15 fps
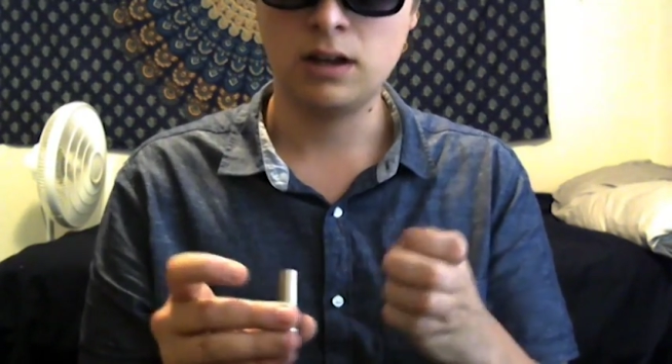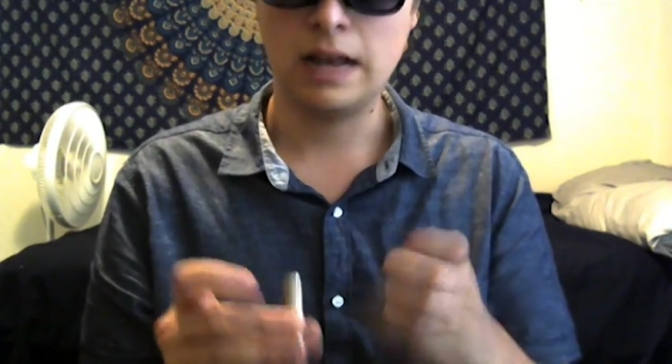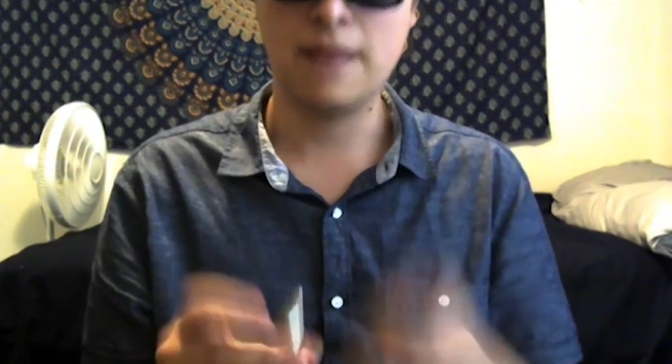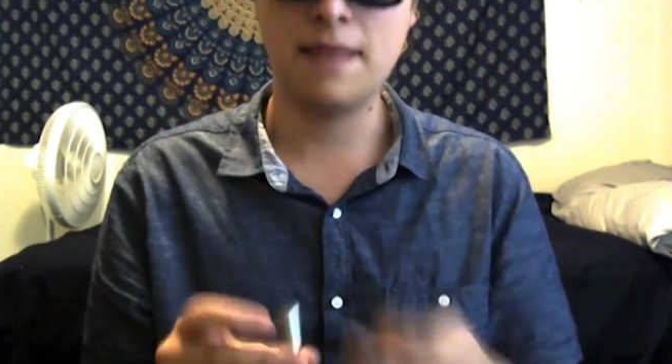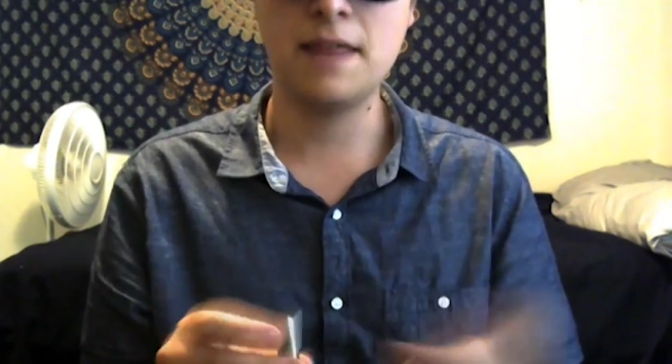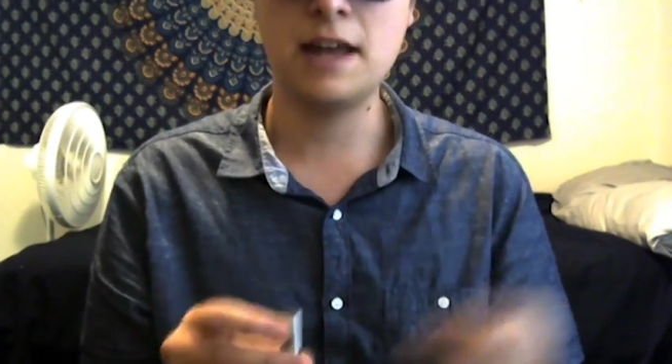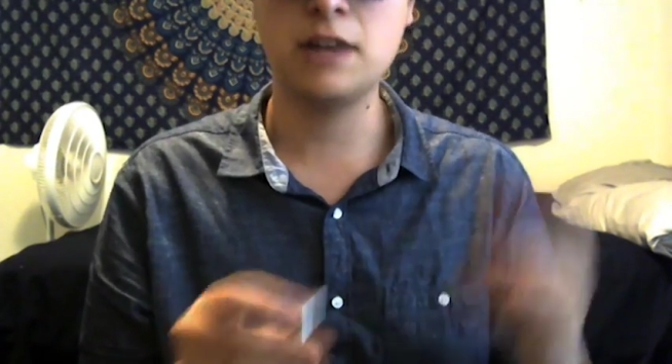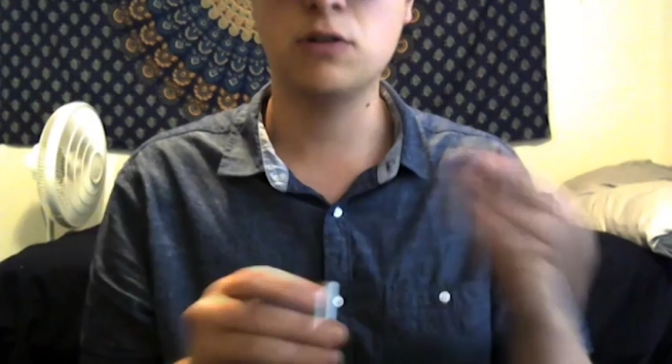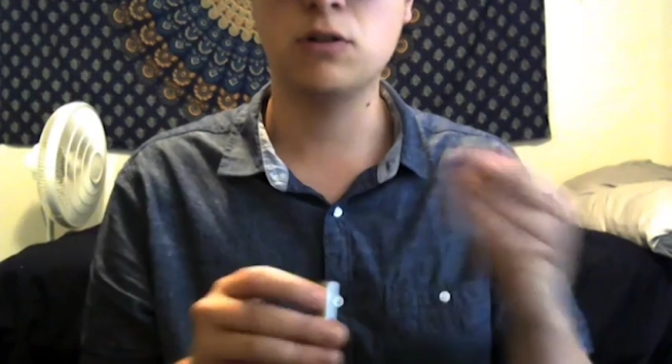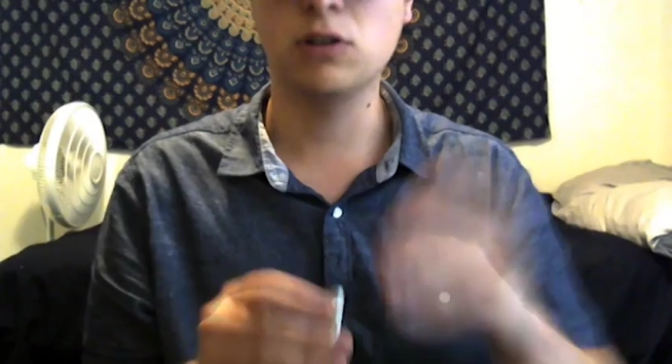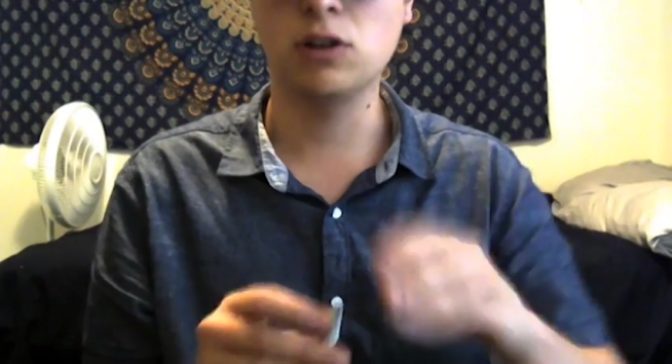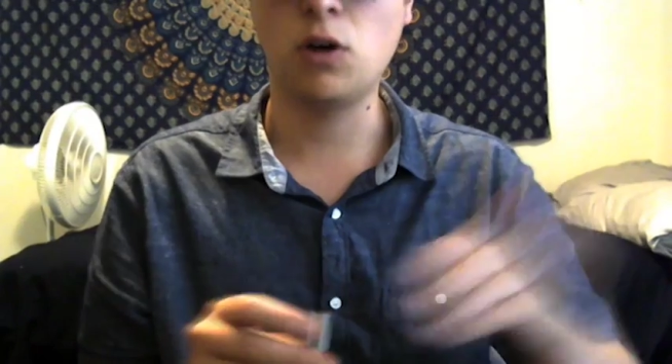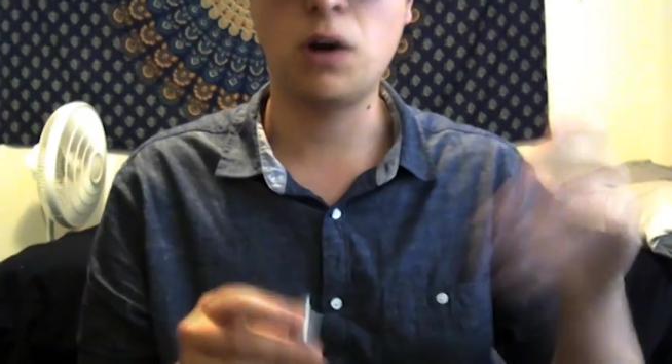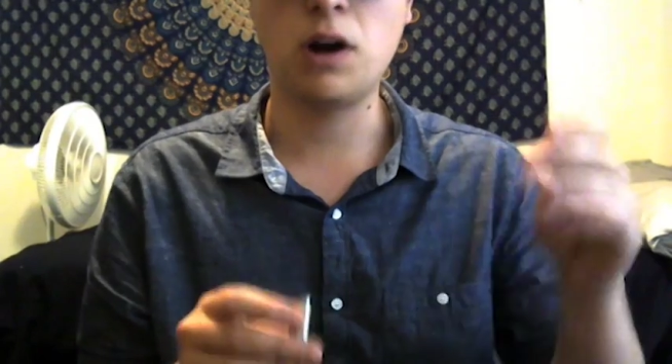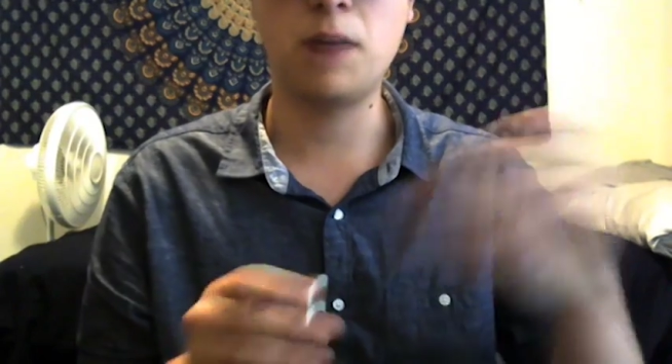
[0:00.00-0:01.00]
and then you can
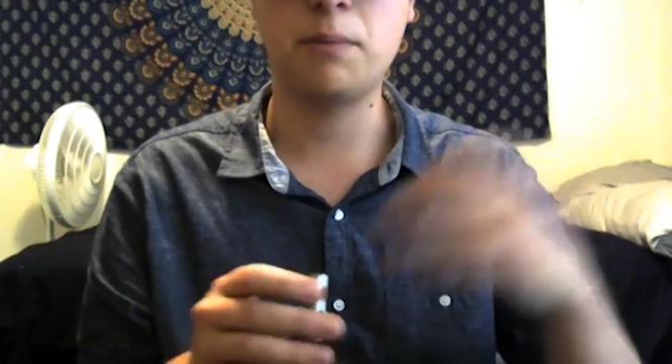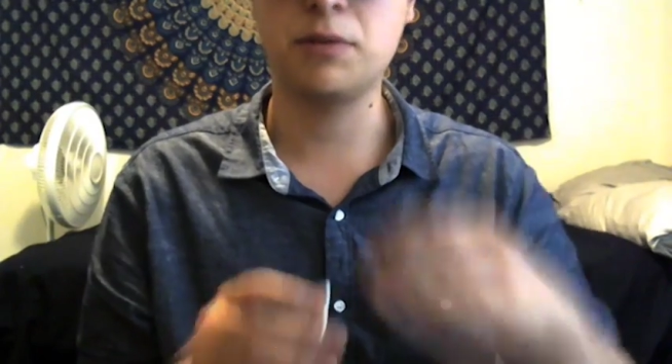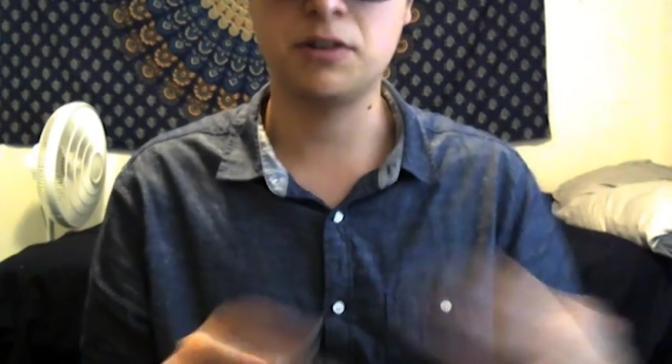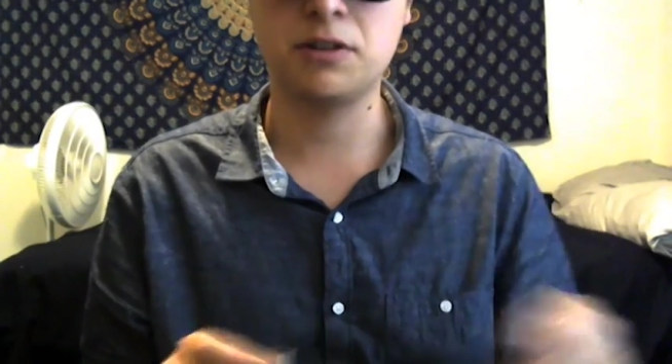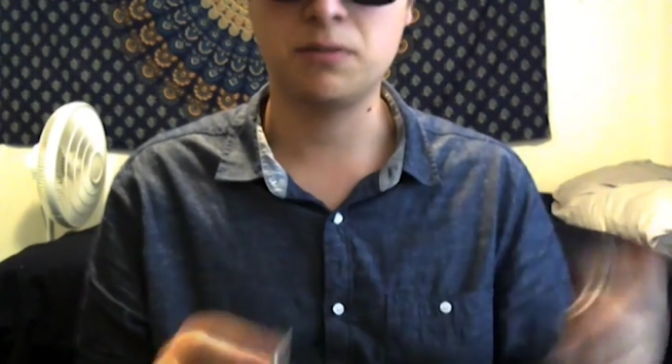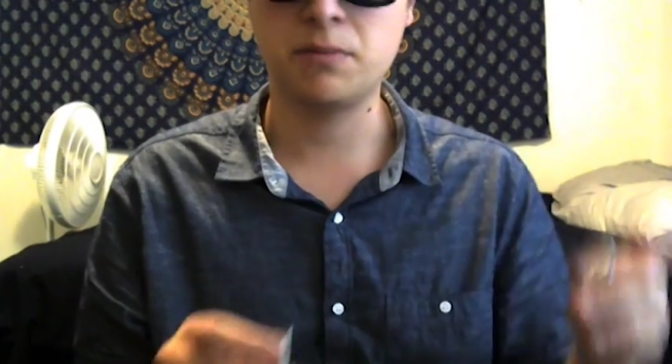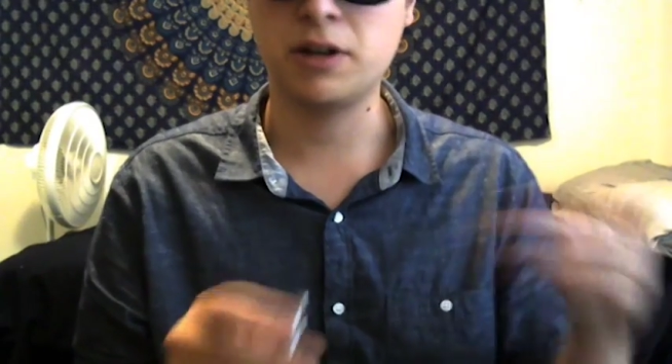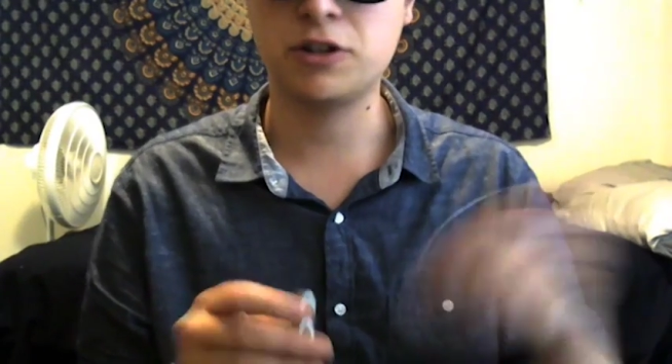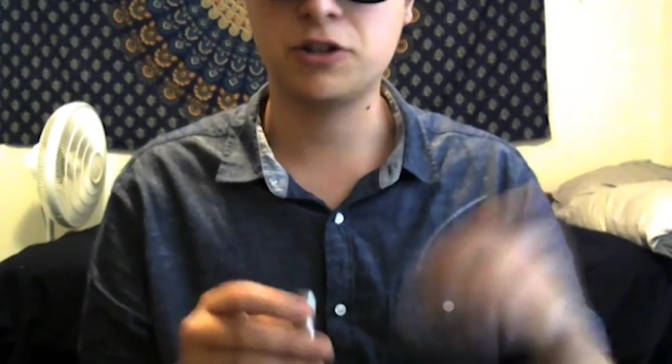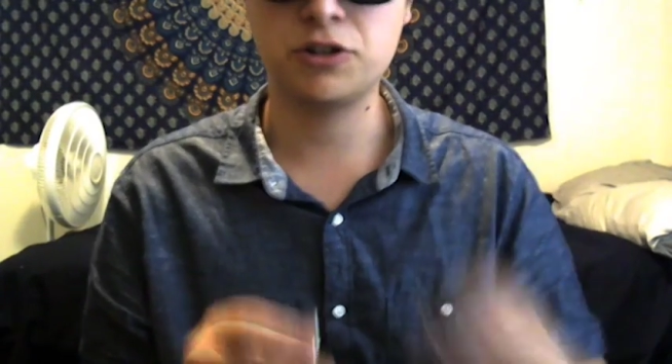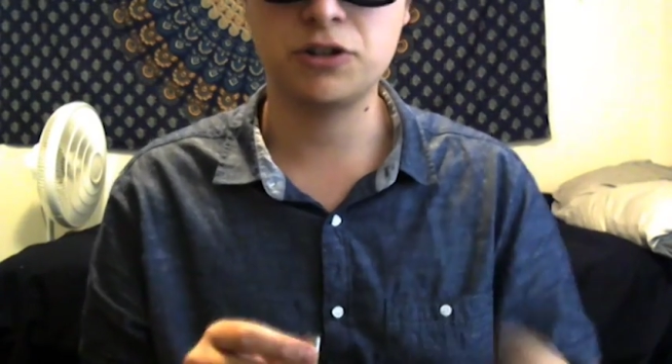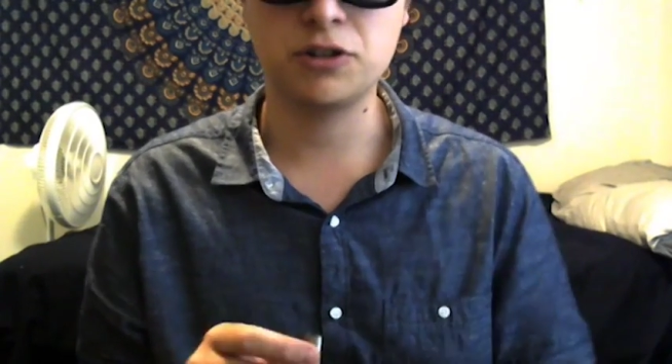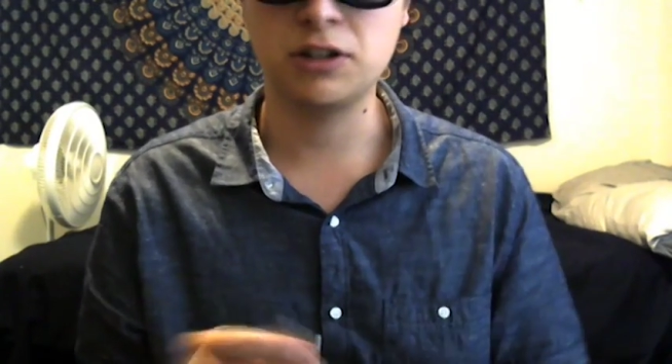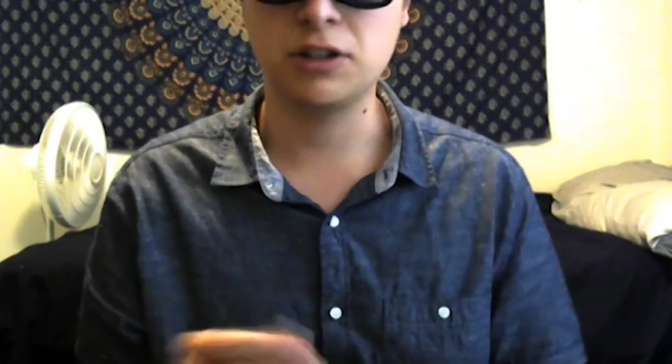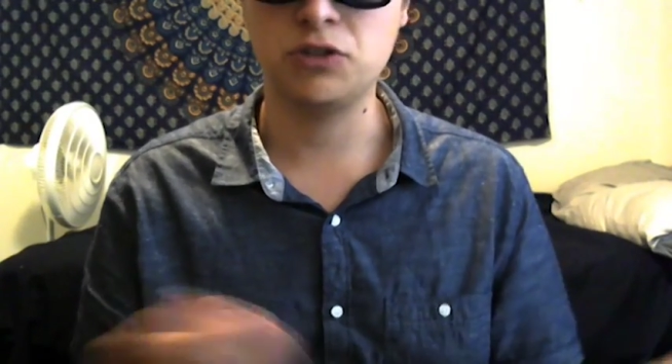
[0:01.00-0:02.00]
load it up with as
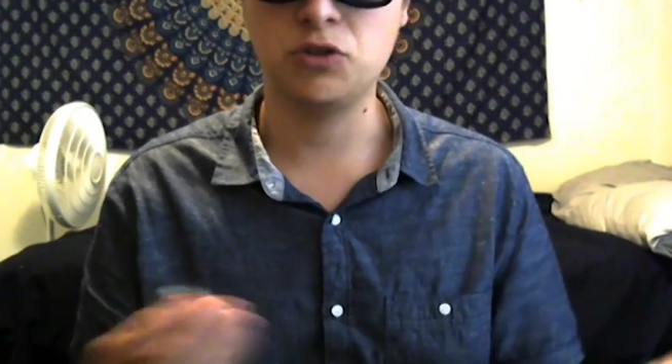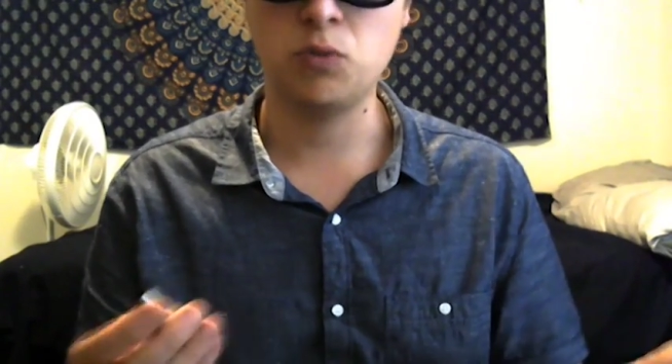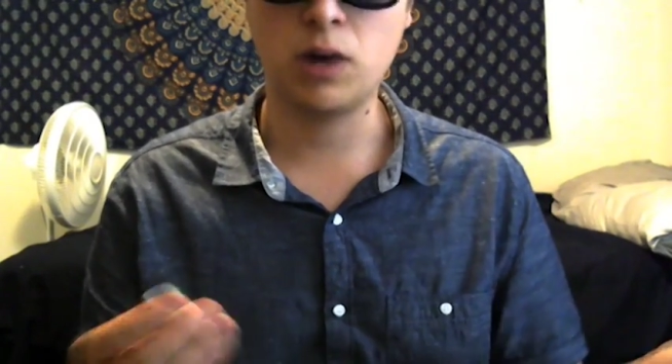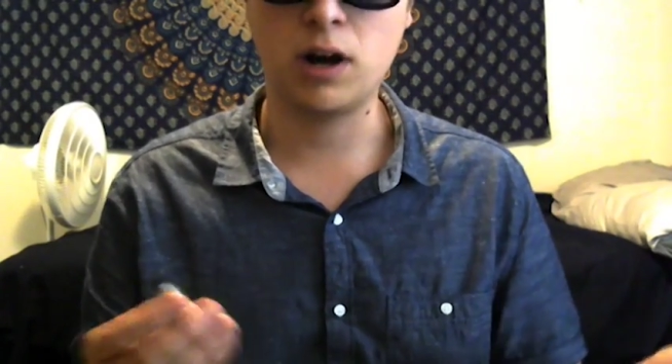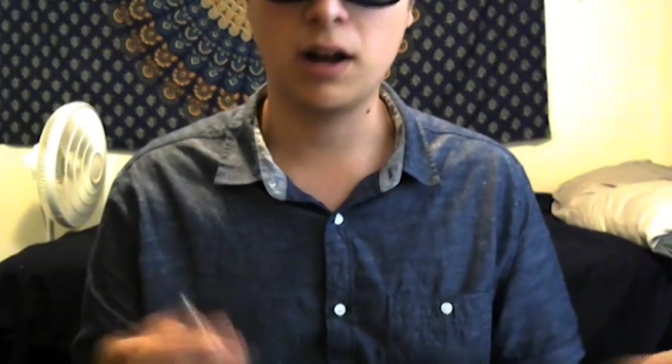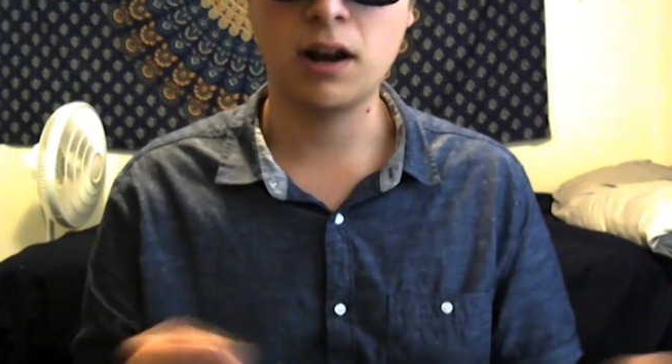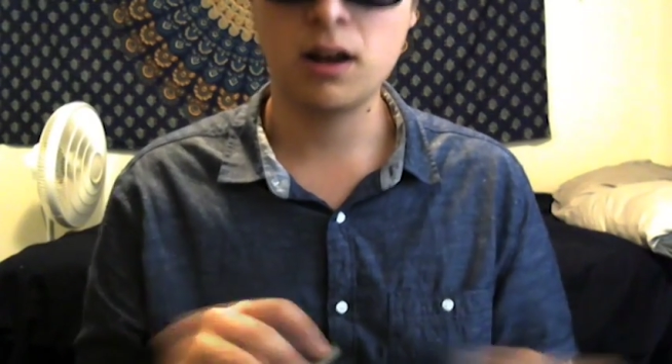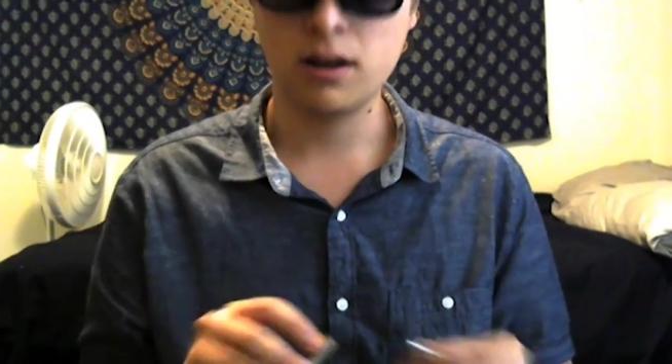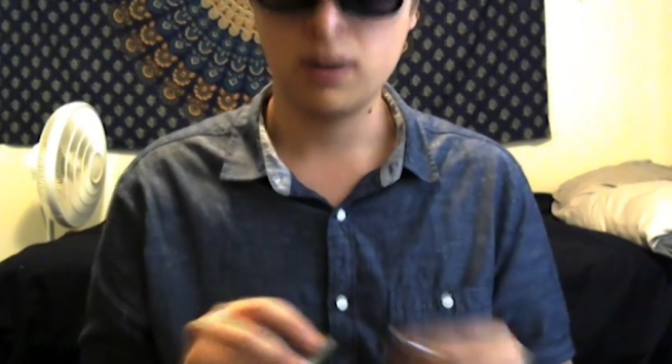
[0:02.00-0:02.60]
much as you want.